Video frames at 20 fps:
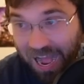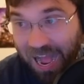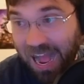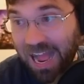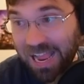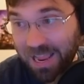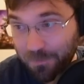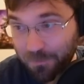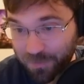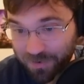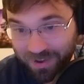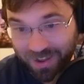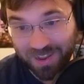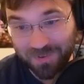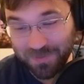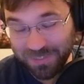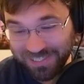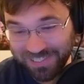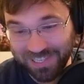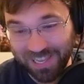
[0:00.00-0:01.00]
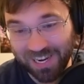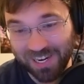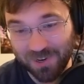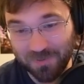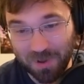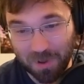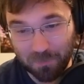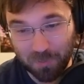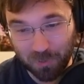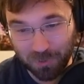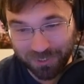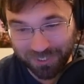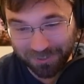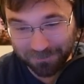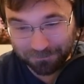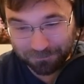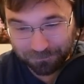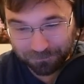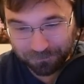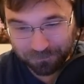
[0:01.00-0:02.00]
I'm excited about
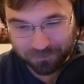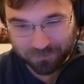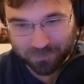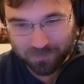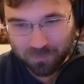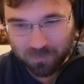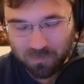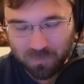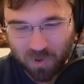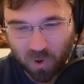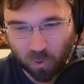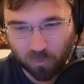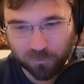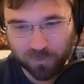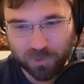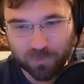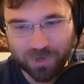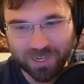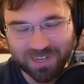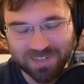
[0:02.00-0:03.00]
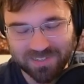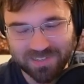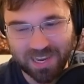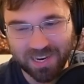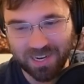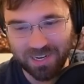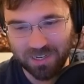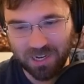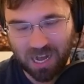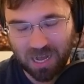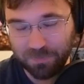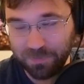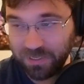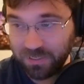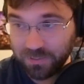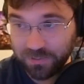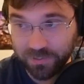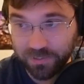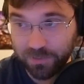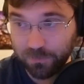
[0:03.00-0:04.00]
pulling. Hopefully we get a second copy,
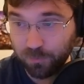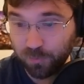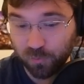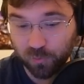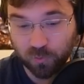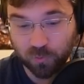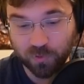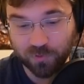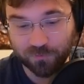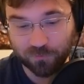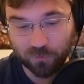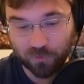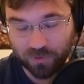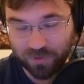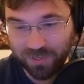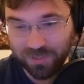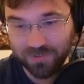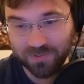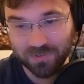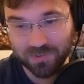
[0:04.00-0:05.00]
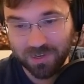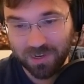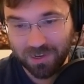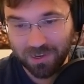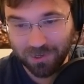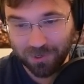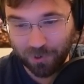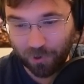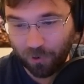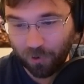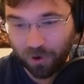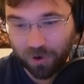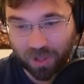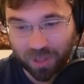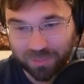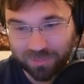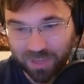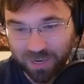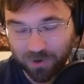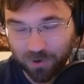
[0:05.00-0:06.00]
because the brews for this card,
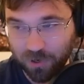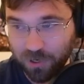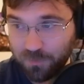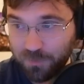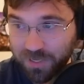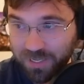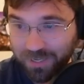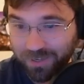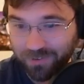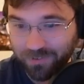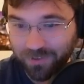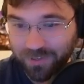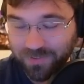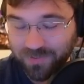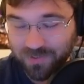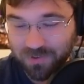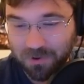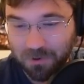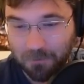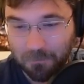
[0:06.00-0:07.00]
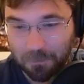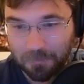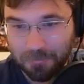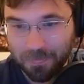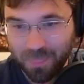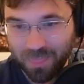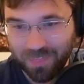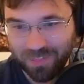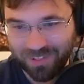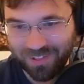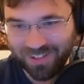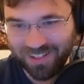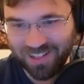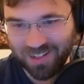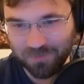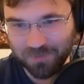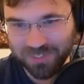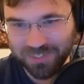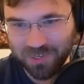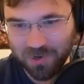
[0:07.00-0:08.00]
I think, are going to be endless.
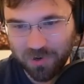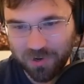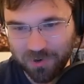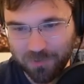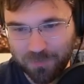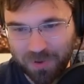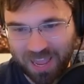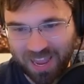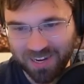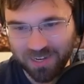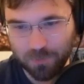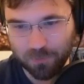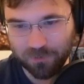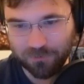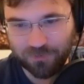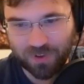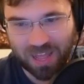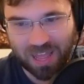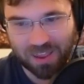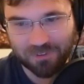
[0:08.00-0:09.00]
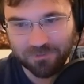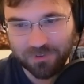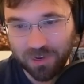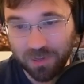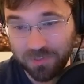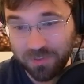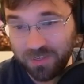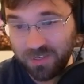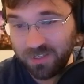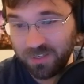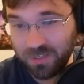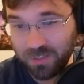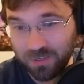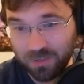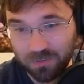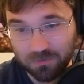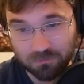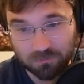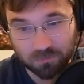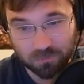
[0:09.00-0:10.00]
Let's go into pack number 5.
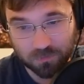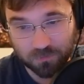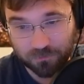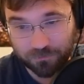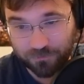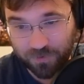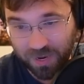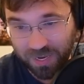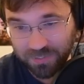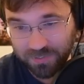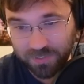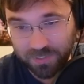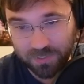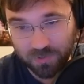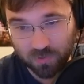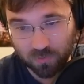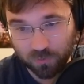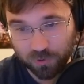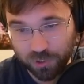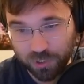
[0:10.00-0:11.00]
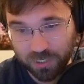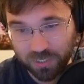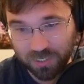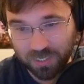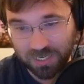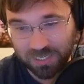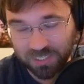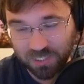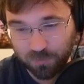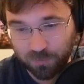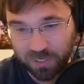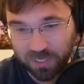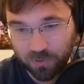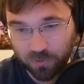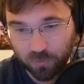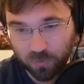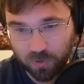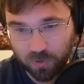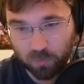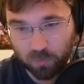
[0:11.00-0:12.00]
Nothing fancy, so we're just going to kind of
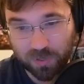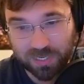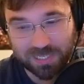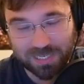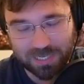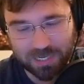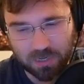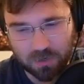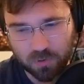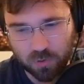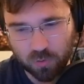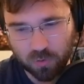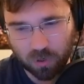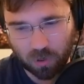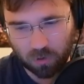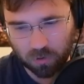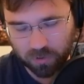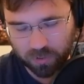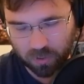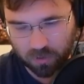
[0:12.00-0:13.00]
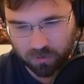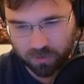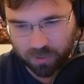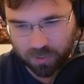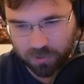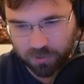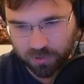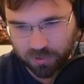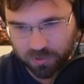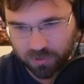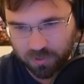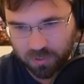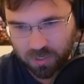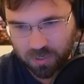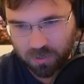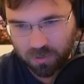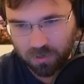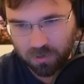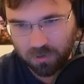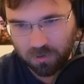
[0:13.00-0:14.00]
speed it. We did get a new card there that I just
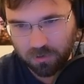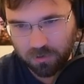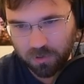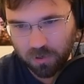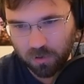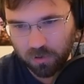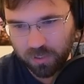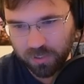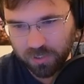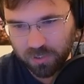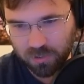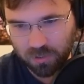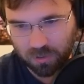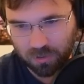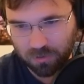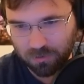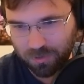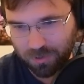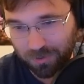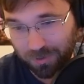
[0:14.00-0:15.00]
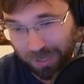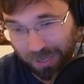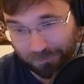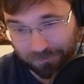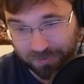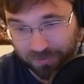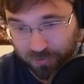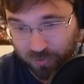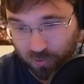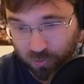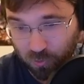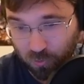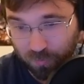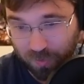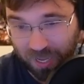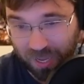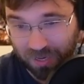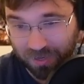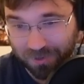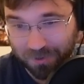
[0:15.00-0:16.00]
noticed. I'll have to circle
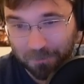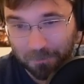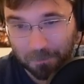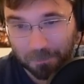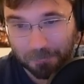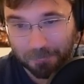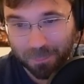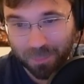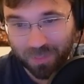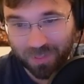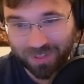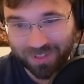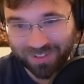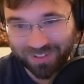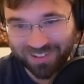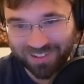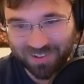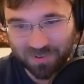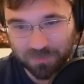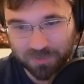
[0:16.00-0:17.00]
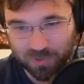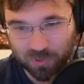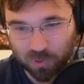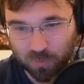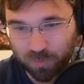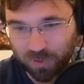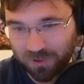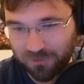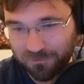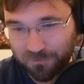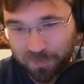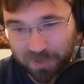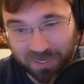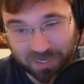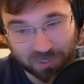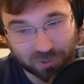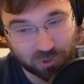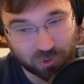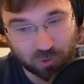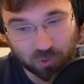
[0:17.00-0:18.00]
back. Slurpuff,
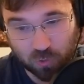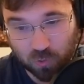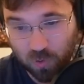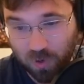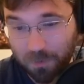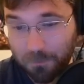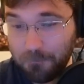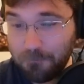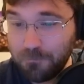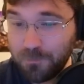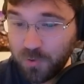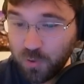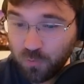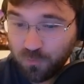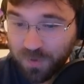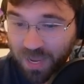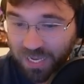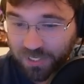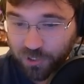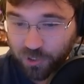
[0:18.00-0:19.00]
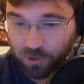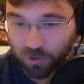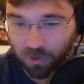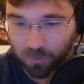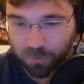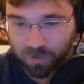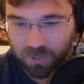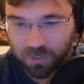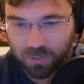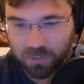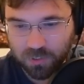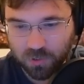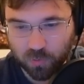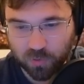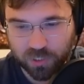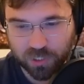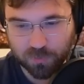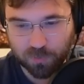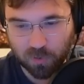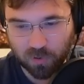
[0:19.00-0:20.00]
Pikachu, new Magikarp.
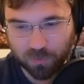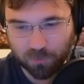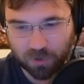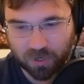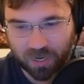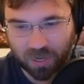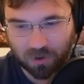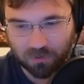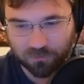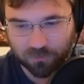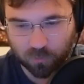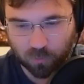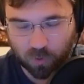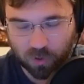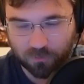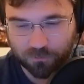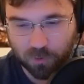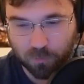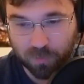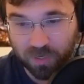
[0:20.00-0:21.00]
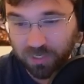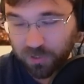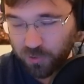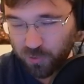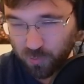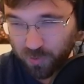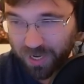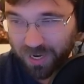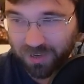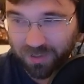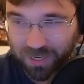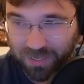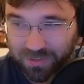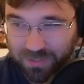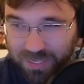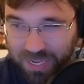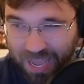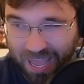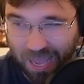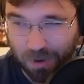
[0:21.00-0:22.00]
Switches Pokemon out for one of your bench. So kind of like
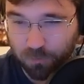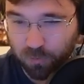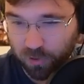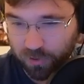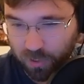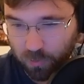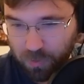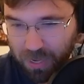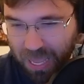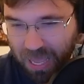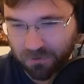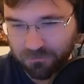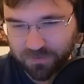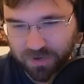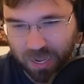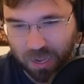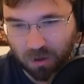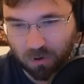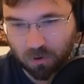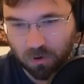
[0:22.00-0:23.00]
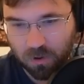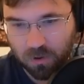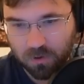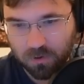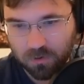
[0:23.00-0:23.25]
the Abra that we have now.